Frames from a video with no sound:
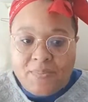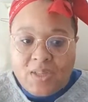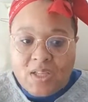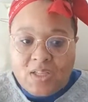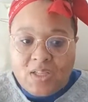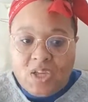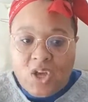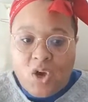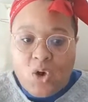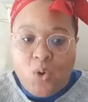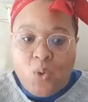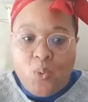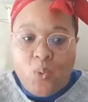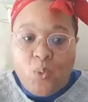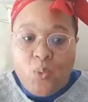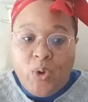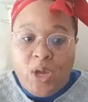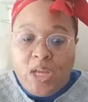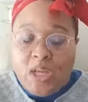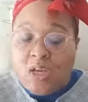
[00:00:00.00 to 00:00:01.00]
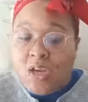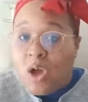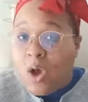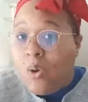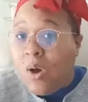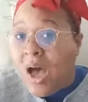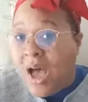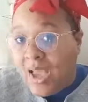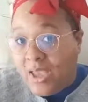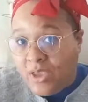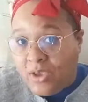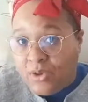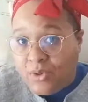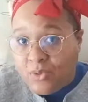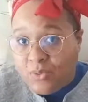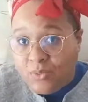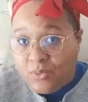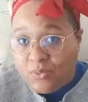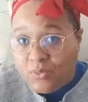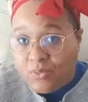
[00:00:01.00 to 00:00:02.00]
So we know IU.
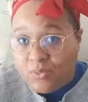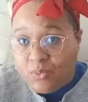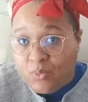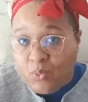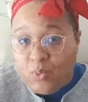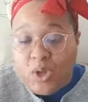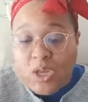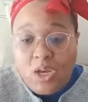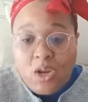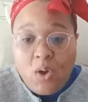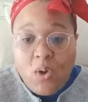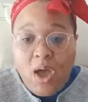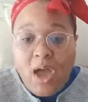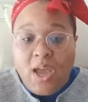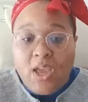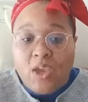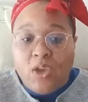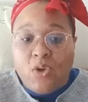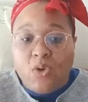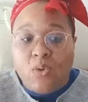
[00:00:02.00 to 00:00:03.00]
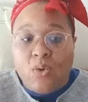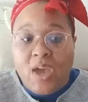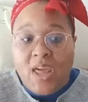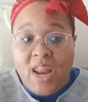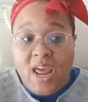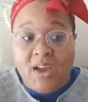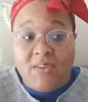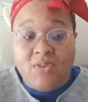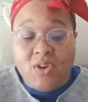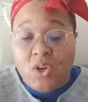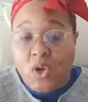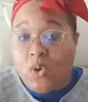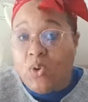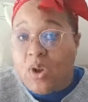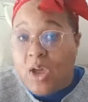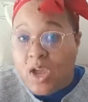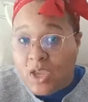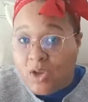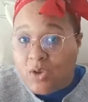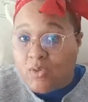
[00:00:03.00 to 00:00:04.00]
We know IU and have
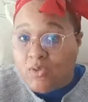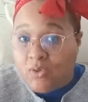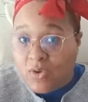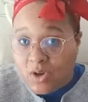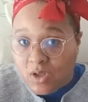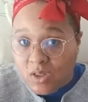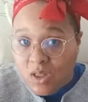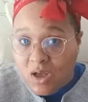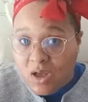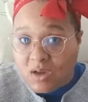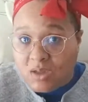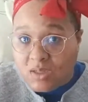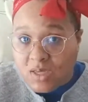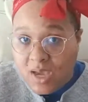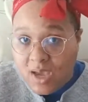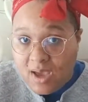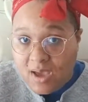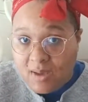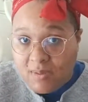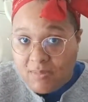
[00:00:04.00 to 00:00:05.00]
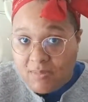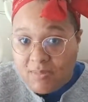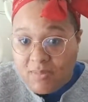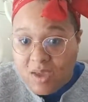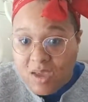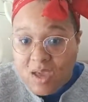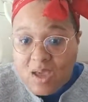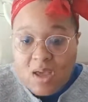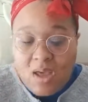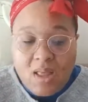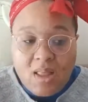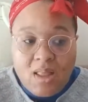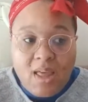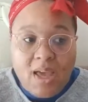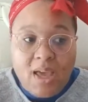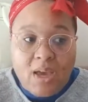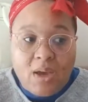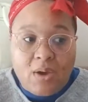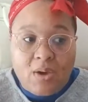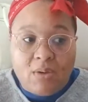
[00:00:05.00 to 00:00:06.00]
known IU for a long time.
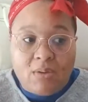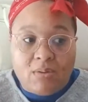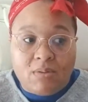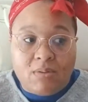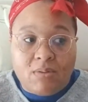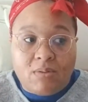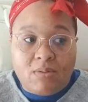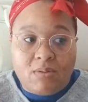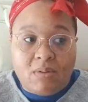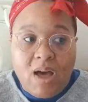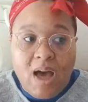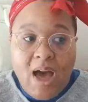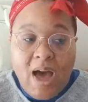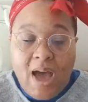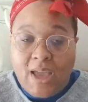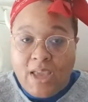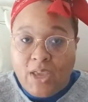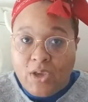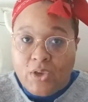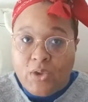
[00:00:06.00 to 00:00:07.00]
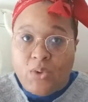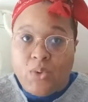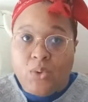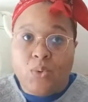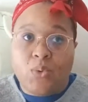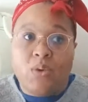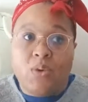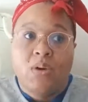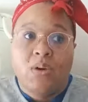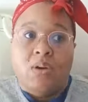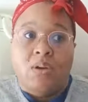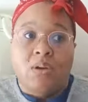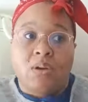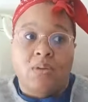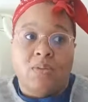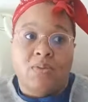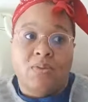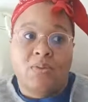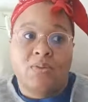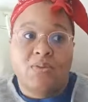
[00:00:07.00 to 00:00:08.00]
Like, IU,
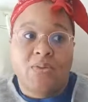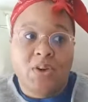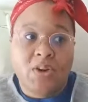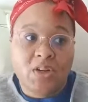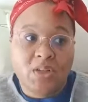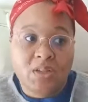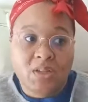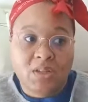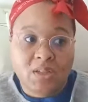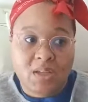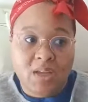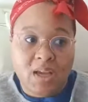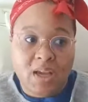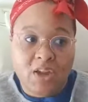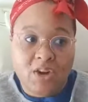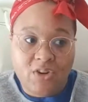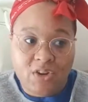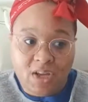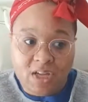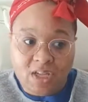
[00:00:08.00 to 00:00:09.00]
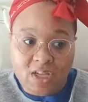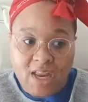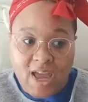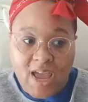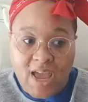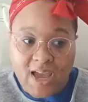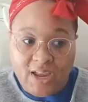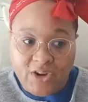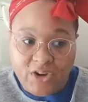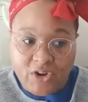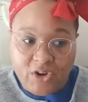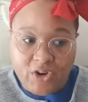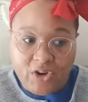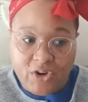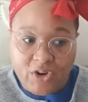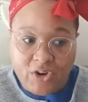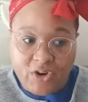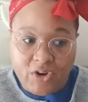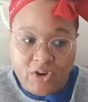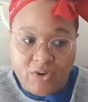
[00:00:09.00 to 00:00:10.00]
the first introduction I had to
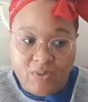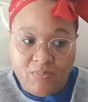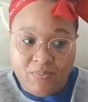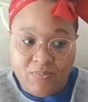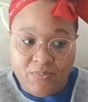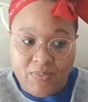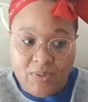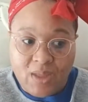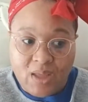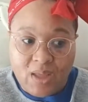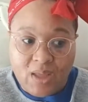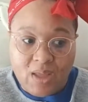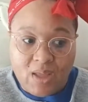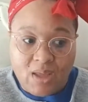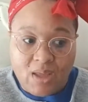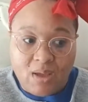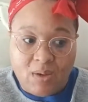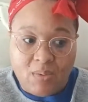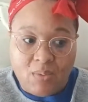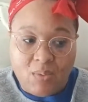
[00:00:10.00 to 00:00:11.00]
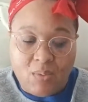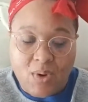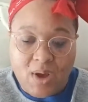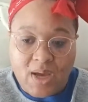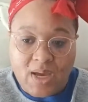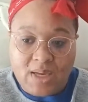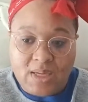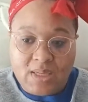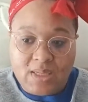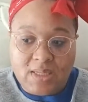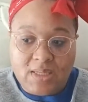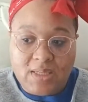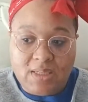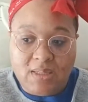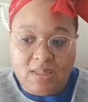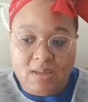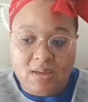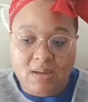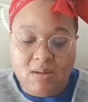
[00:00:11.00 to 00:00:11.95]
her was